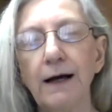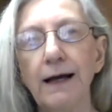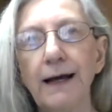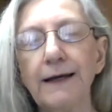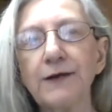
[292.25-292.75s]

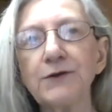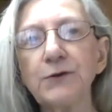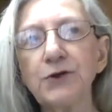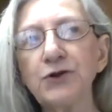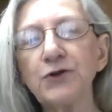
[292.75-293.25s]
And as soon
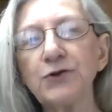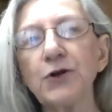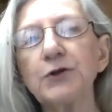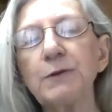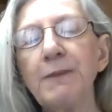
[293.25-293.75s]
as you
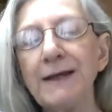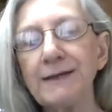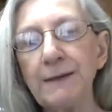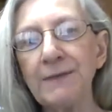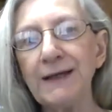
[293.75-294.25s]
start to make
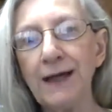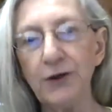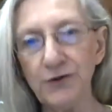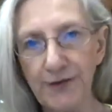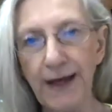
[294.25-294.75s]
something
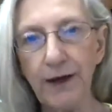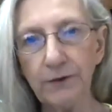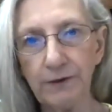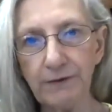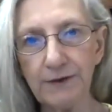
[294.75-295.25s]
else out
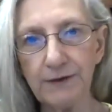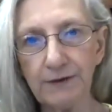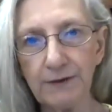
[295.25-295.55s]
of it,